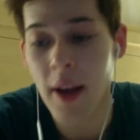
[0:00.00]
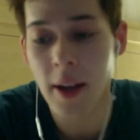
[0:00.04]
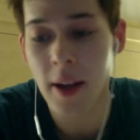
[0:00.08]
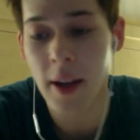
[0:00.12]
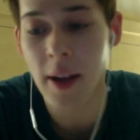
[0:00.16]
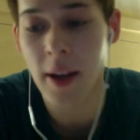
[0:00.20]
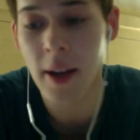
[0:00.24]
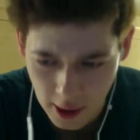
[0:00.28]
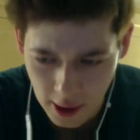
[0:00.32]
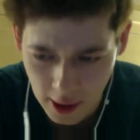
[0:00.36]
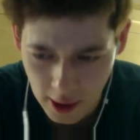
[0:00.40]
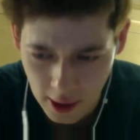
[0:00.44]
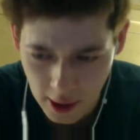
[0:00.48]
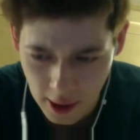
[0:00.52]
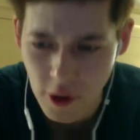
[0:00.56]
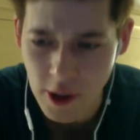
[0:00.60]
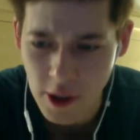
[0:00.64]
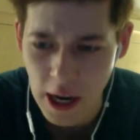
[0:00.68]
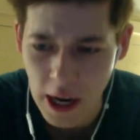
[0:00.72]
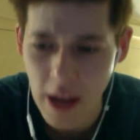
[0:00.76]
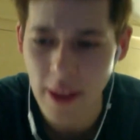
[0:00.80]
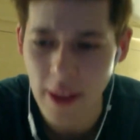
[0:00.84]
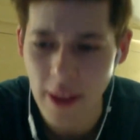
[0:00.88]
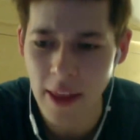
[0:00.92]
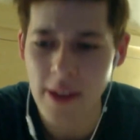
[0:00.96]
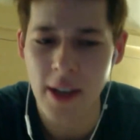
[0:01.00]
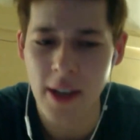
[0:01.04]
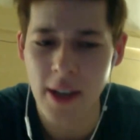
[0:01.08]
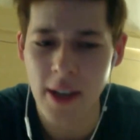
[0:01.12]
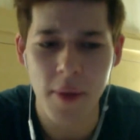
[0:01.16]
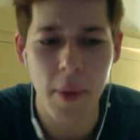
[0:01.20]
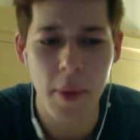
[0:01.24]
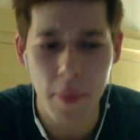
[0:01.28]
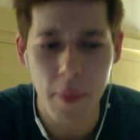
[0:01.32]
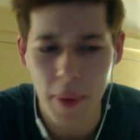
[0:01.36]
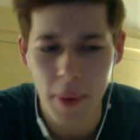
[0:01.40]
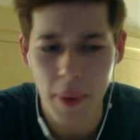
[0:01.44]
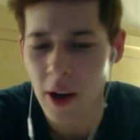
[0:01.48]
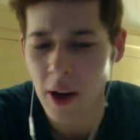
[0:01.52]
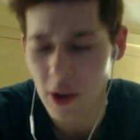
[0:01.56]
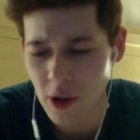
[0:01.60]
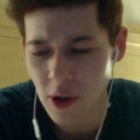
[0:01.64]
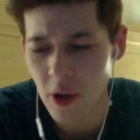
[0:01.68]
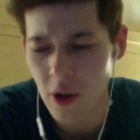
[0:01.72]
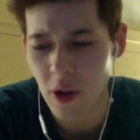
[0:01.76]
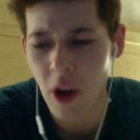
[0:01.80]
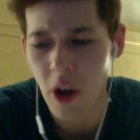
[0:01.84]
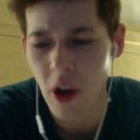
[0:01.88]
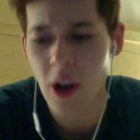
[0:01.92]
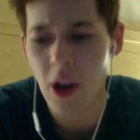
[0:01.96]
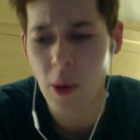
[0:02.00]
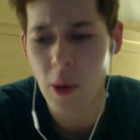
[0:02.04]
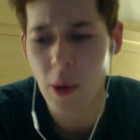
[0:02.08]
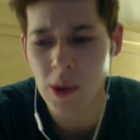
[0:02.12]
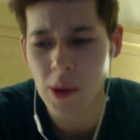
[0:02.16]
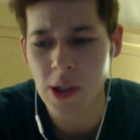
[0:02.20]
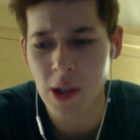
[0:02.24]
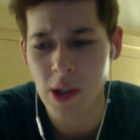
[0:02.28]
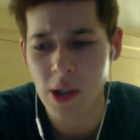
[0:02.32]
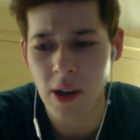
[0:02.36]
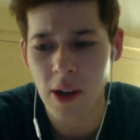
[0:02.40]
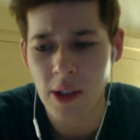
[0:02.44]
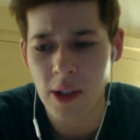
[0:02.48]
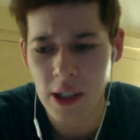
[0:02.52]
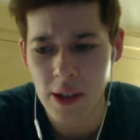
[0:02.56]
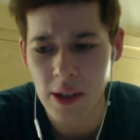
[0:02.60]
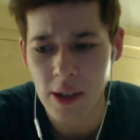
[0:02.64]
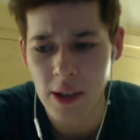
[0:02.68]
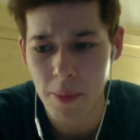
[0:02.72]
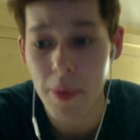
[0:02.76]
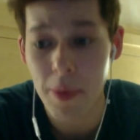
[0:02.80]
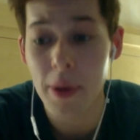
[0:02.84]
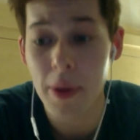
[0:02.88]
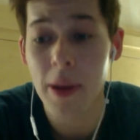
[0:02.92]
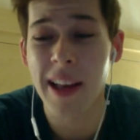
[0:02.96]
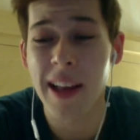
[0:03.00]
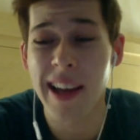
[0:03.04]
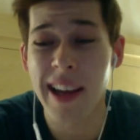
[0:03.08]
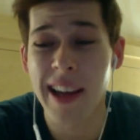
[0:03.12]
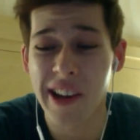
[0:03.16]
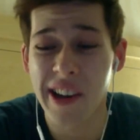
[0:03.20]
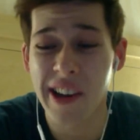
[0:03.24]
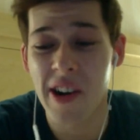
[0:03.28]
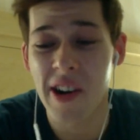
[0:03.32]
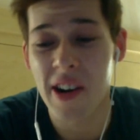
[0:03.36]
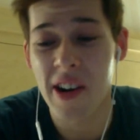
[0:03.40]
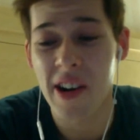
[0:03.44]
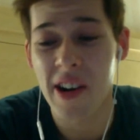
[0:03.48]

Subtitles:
can understand that sentiment, but I also thought he was a decent player.